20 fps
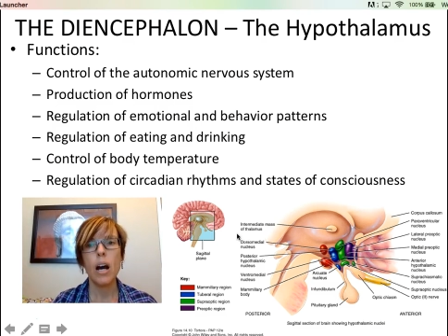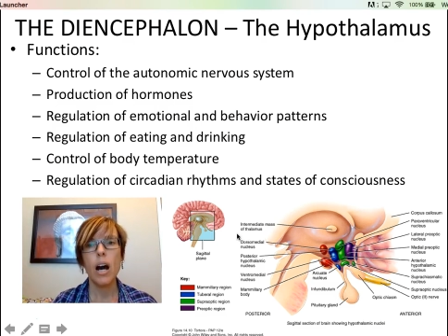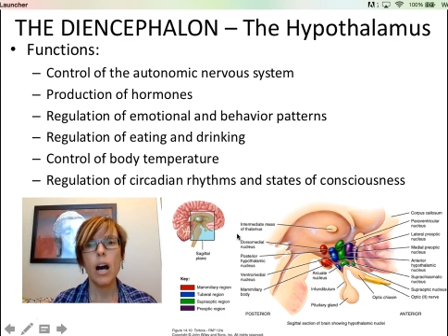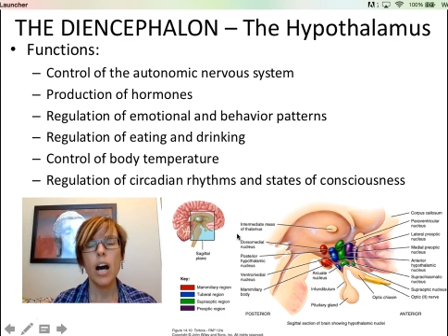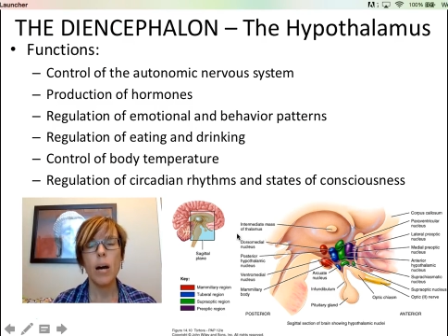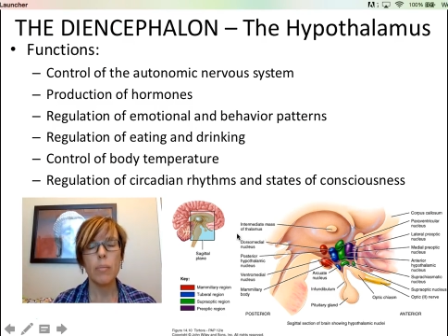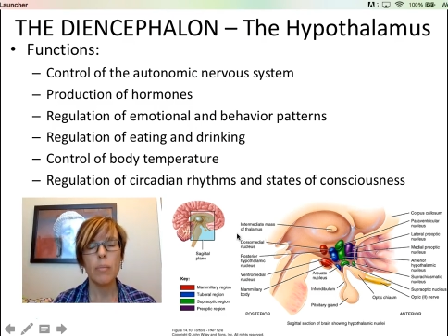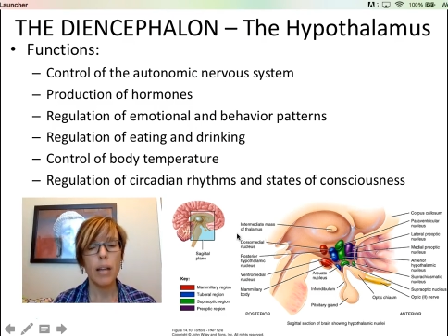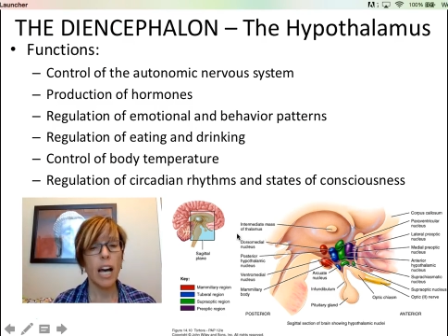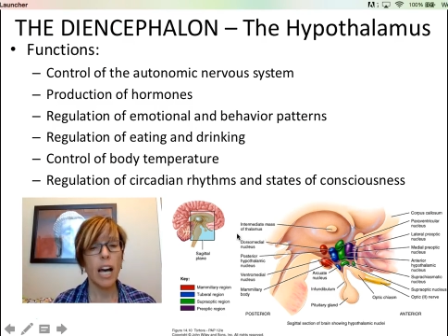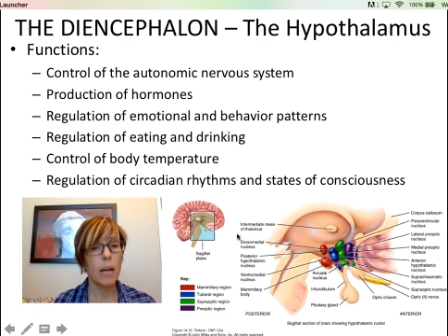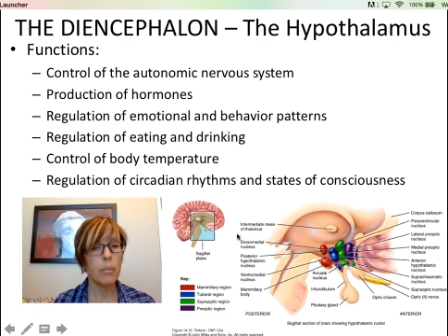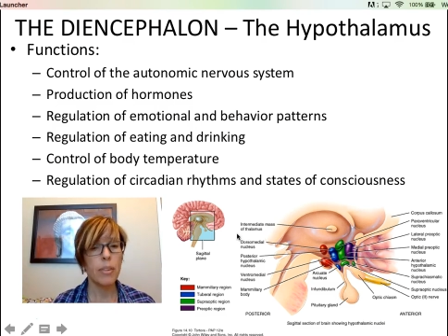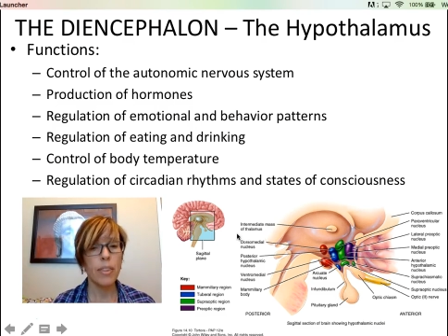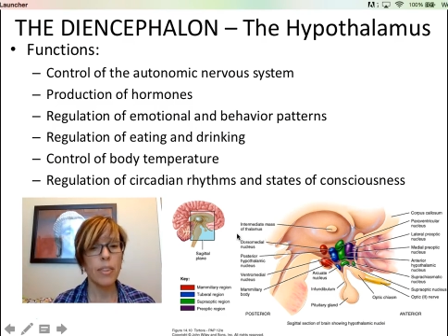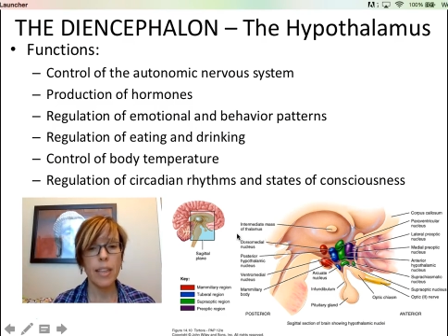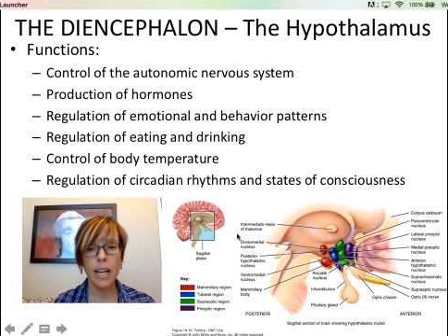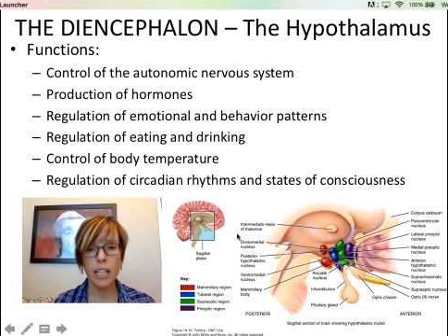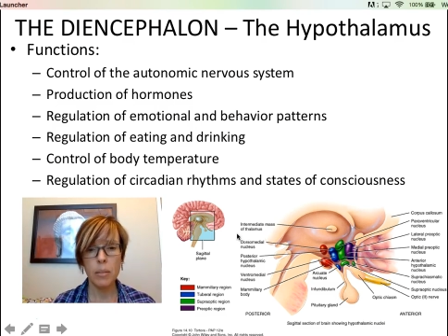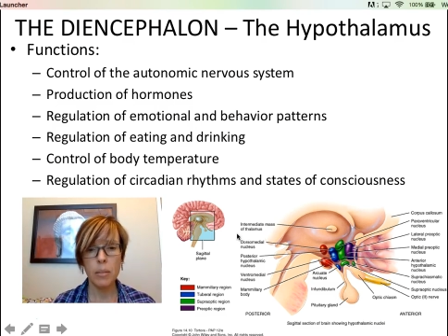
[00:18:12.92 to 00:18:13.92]
The
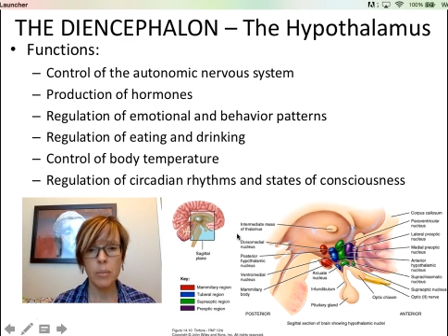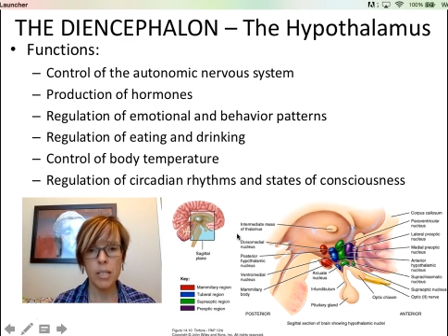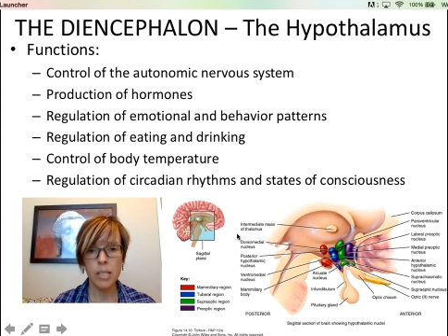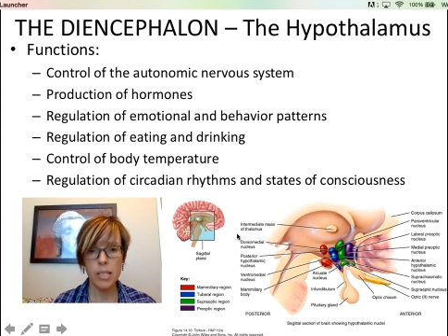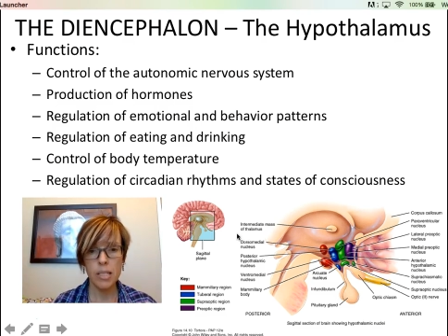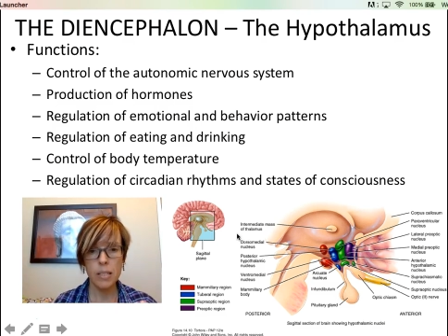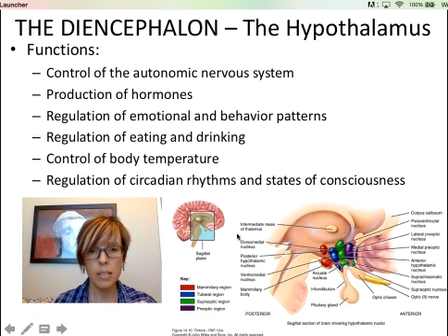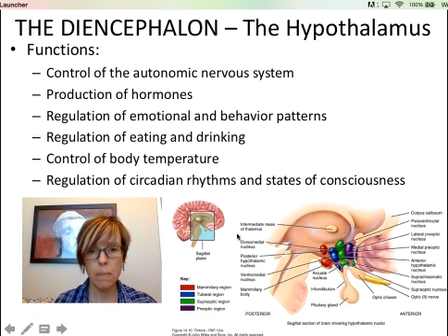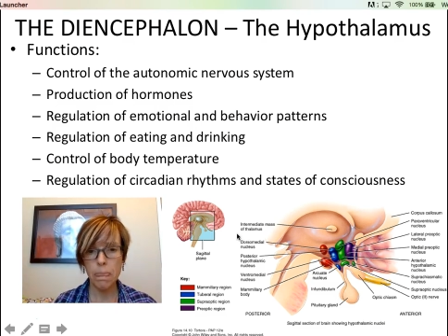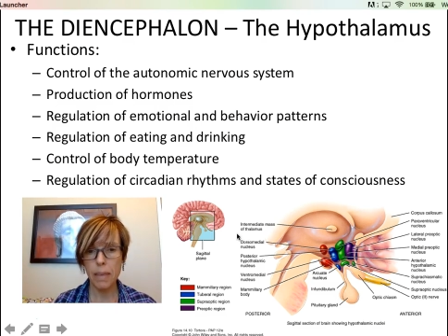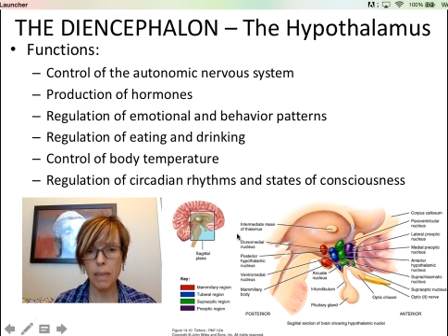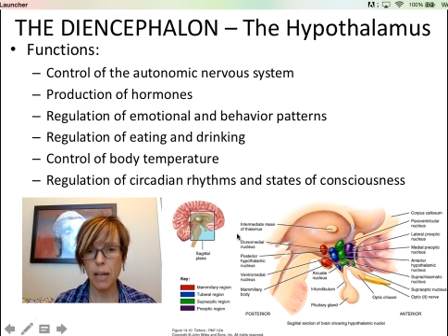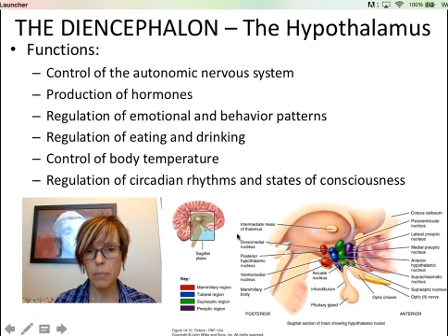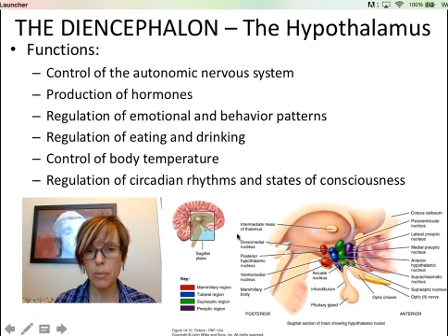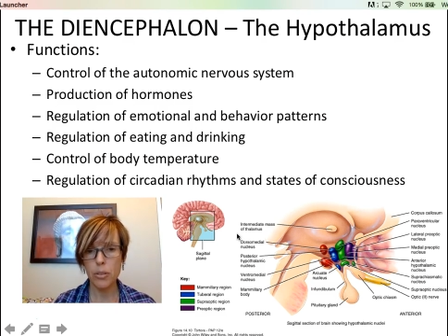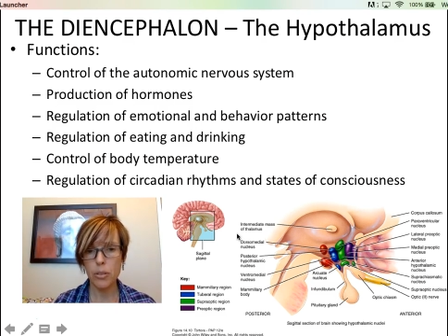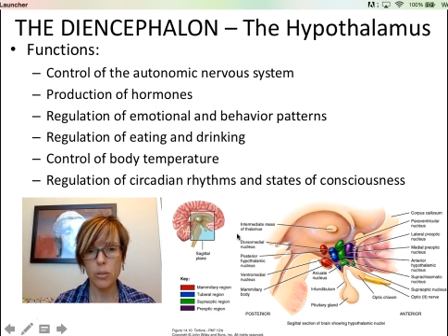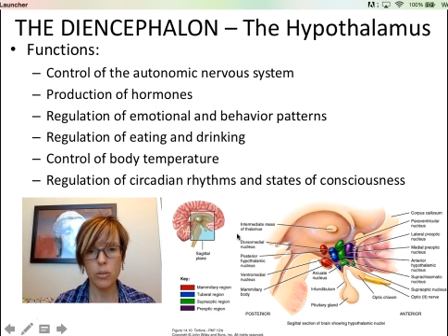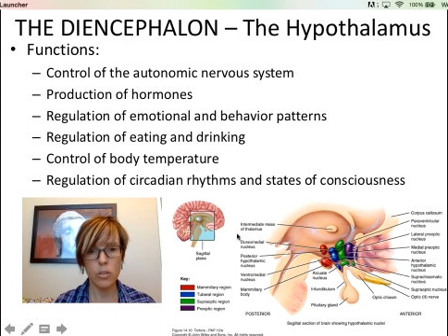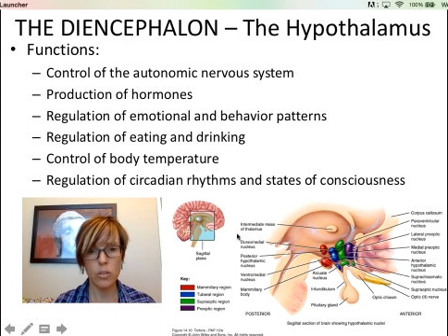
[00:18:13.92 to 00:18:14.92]
hypothalamus
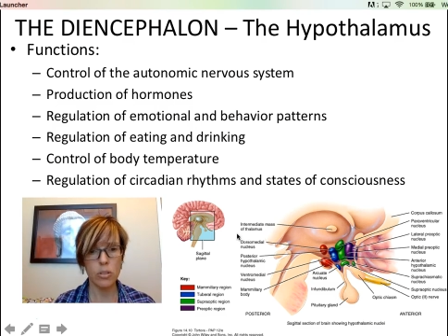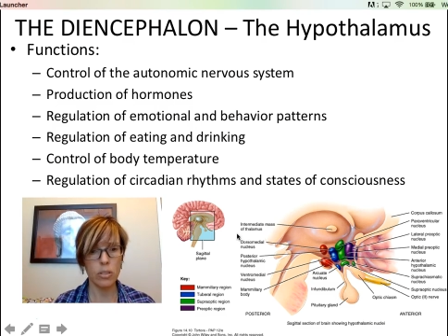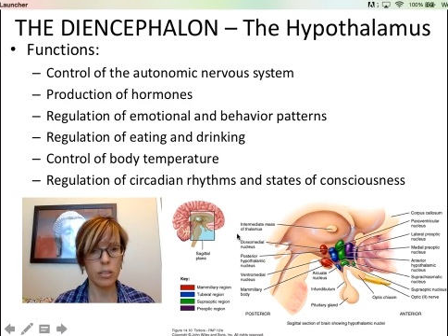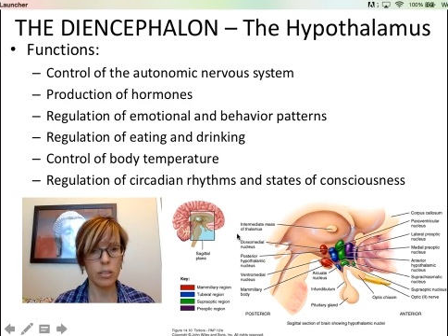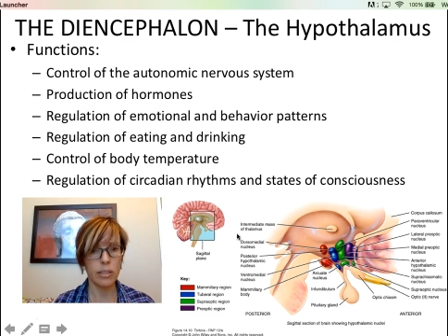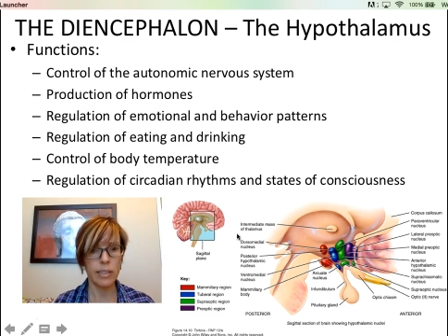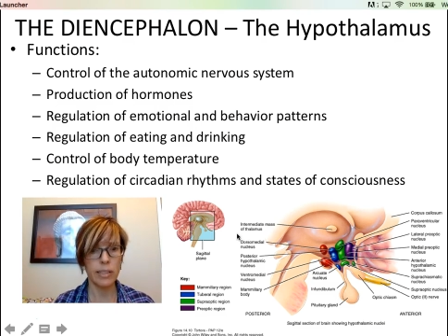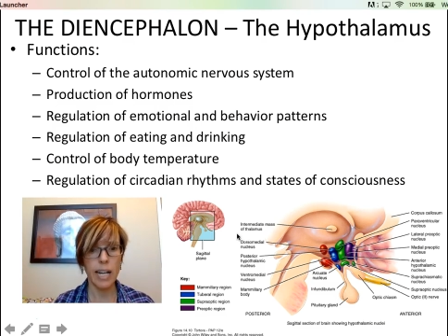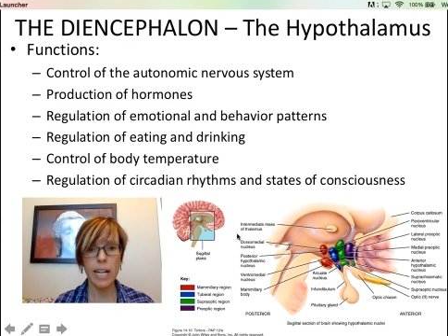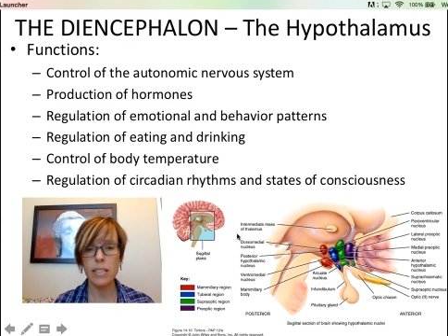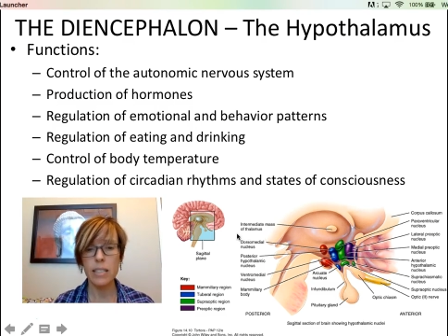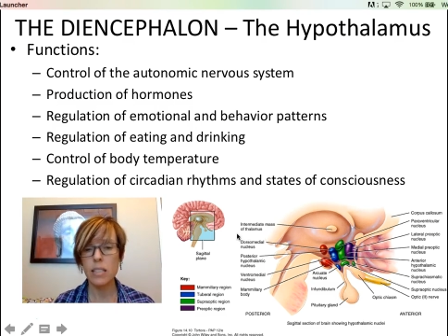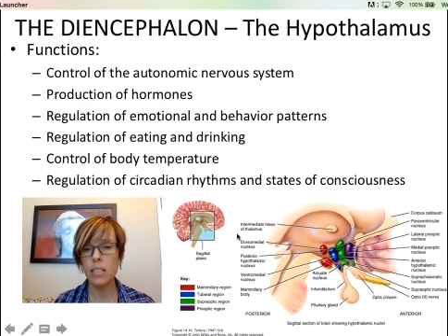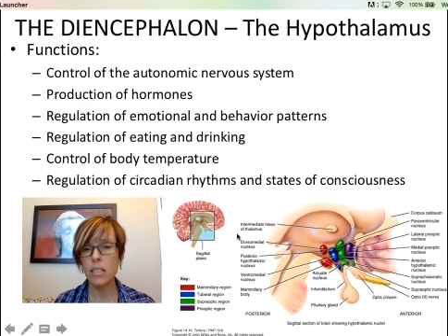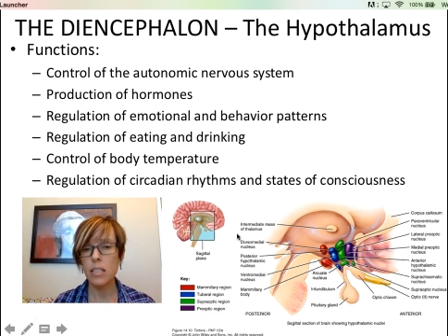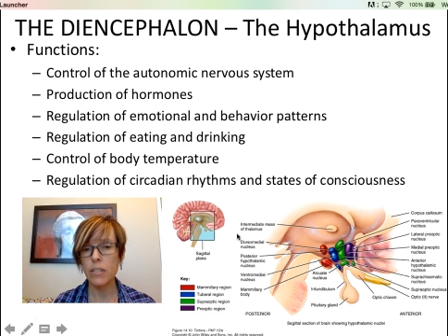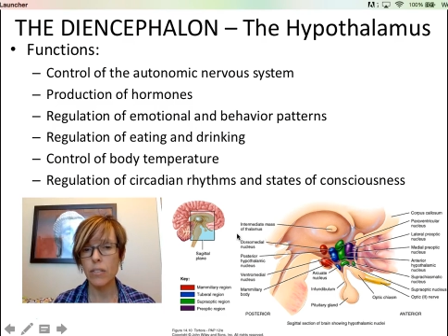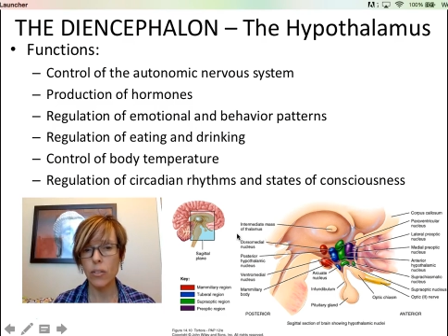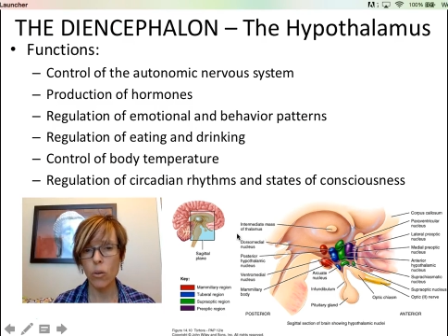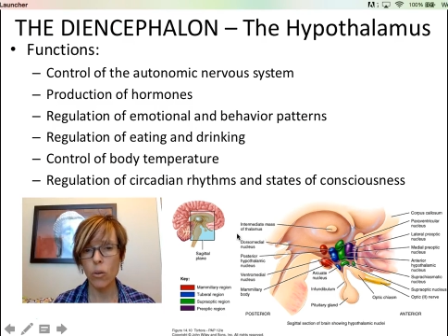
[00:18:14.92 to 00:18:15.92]
produces lots of
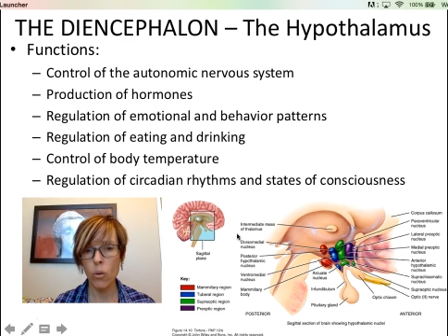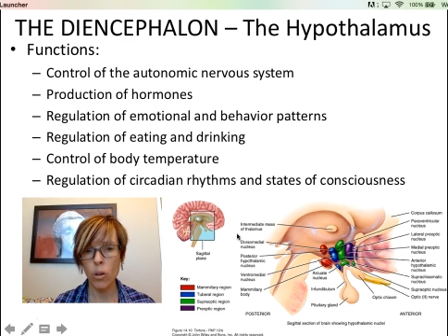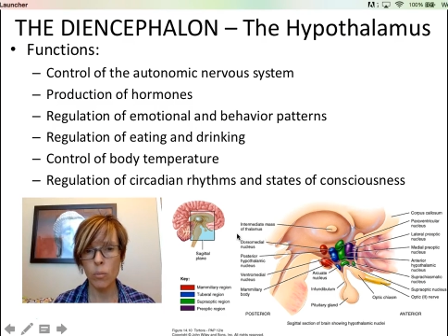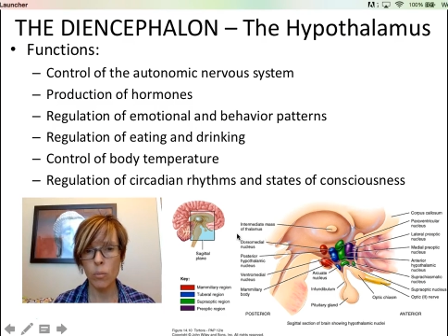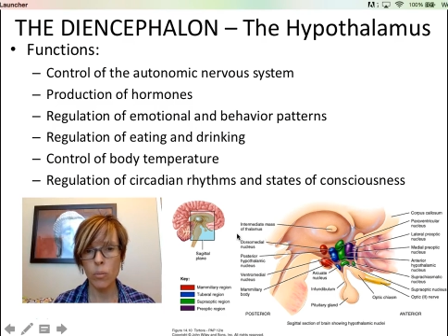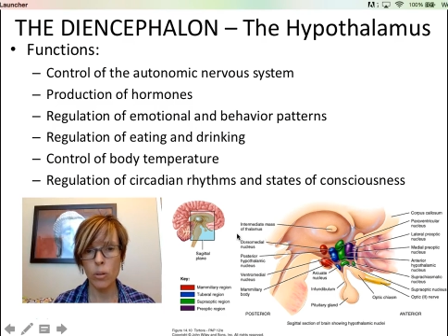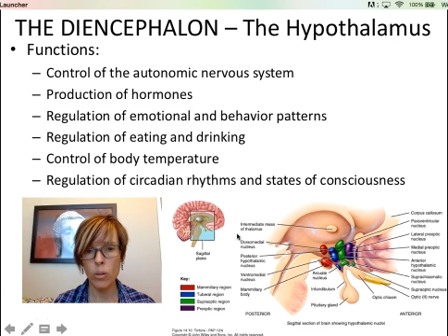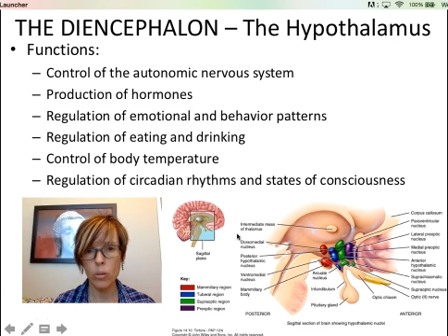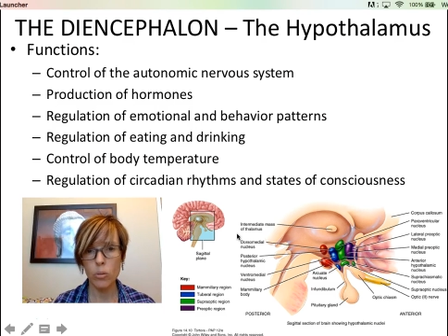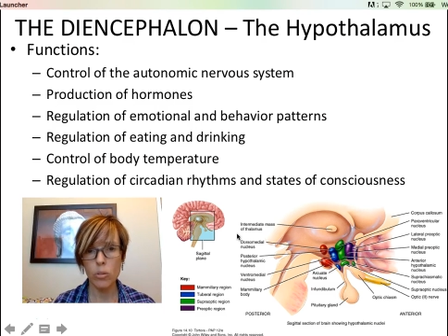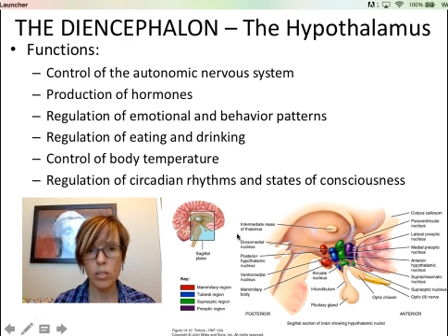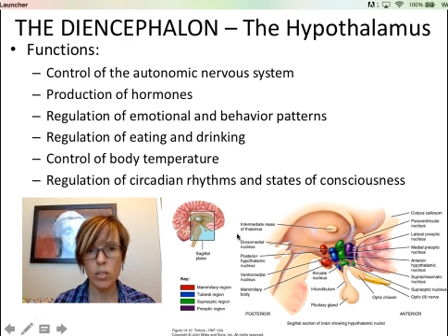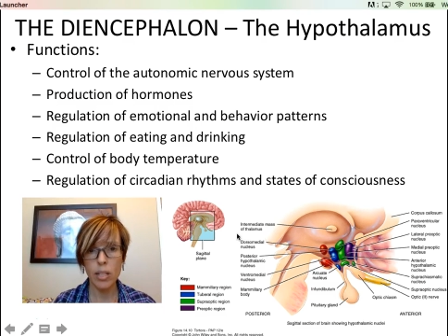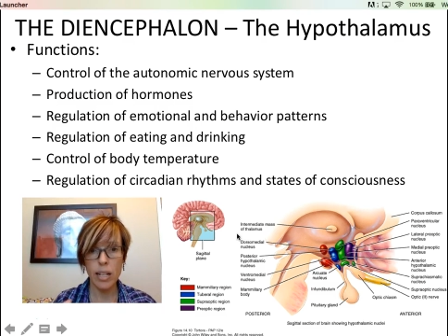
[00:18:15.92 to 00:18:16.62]
different hormones.